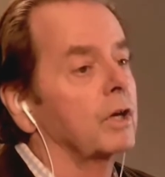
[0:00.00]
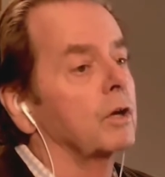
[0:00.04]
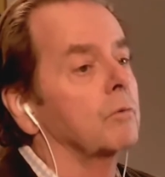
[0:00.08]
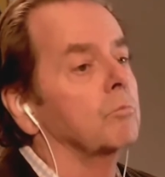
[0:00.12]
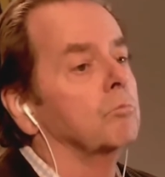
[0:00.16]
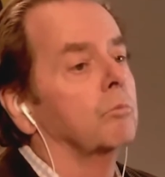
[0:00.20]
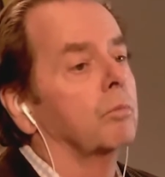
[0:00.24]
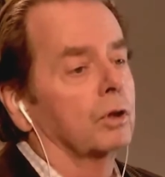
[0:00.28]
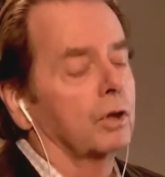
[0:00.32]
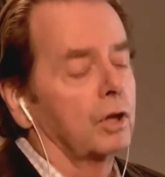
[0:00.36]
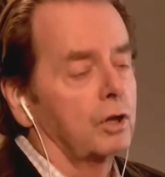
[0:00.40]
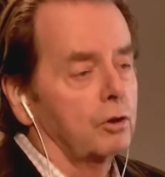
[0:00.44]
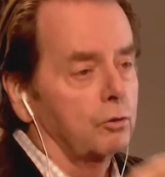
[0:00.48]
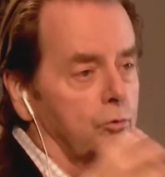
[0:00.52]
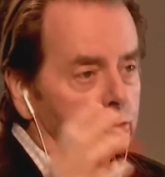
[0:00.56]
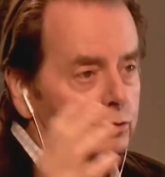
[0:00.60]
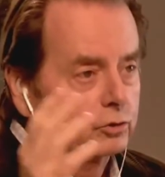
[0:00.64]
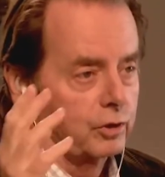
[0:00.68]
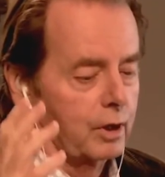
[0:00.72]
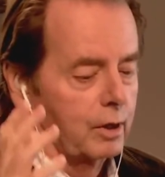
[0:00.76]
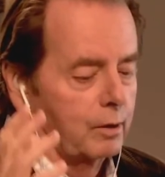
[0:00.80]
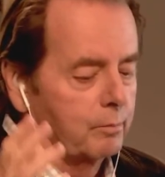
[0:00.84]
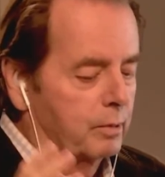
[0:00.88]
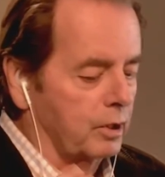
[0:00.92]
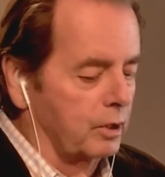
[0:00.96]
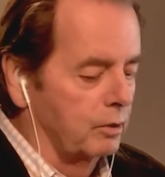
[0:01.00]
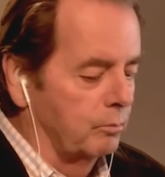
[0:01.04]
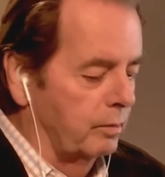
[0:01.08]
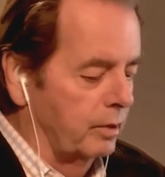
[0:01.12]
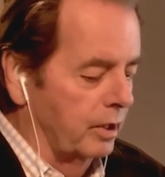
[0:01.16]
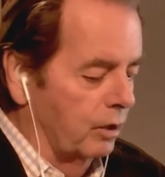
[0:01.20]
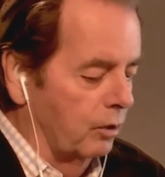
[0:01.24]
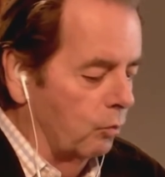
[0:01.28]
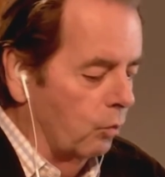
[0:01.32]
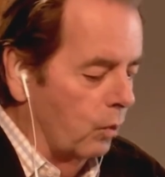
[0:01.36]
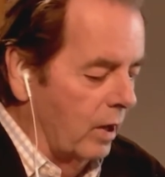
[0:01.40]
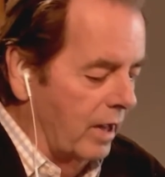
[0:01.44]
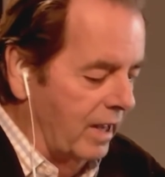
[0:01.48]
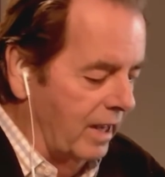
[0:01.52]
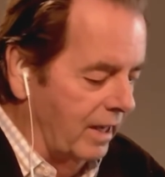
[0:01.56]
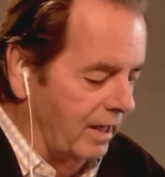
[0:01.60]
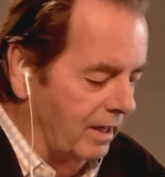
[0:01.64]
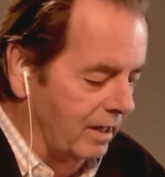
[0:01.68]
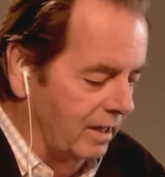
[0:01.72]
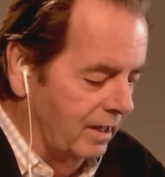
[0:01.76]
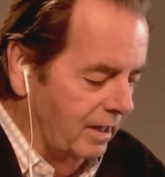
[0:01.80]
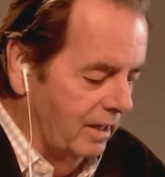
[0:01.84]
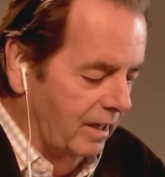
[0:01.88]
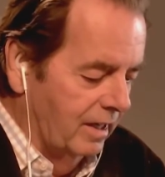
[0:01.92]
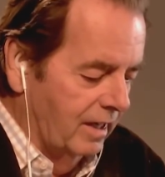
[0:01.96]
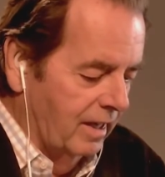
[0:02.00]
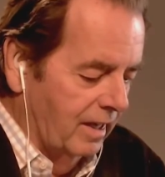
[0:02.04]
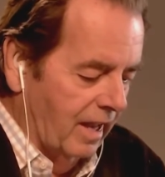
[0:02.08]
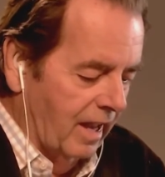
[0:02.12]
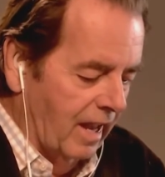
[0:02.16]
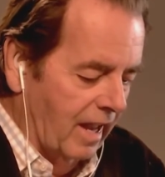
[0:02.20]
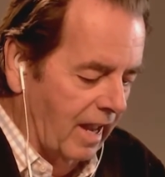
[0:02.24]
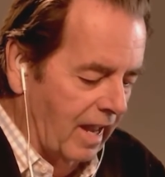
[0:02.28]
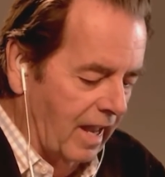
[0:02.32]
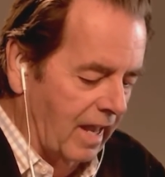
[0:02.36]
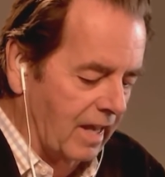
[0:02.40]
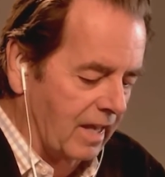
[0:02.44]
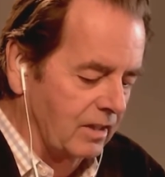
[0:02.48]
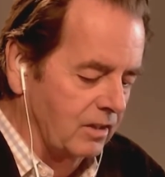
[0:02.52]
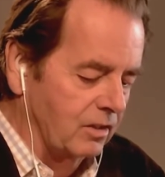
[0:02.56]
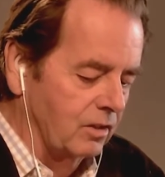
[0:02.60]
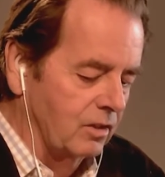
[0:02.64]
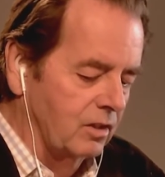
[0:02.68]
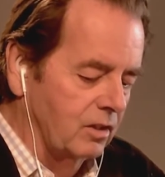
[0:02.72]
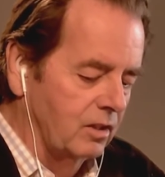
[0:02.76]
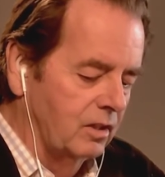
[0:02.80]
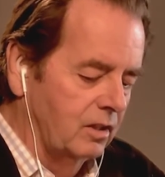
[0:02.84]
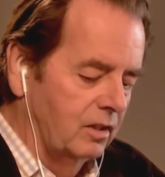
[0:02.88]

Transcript: it blows up in a big way. And